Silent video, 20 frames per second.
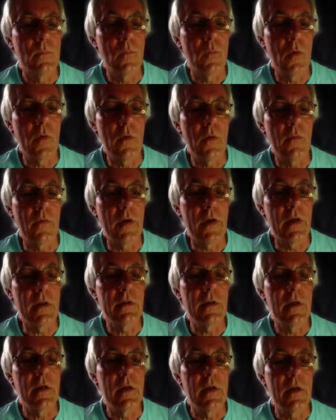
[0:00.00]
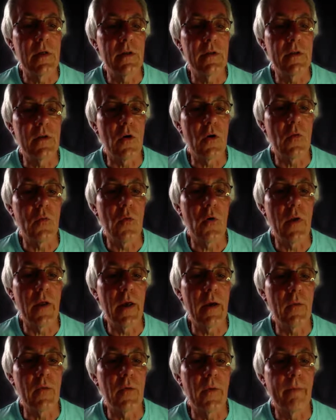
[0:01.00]
One of these is the odd one
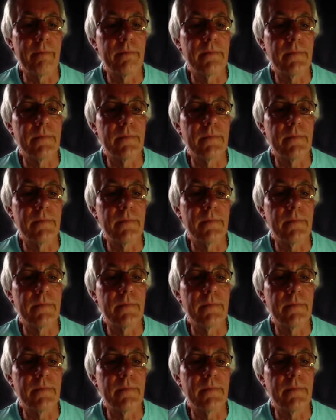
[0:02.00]
out.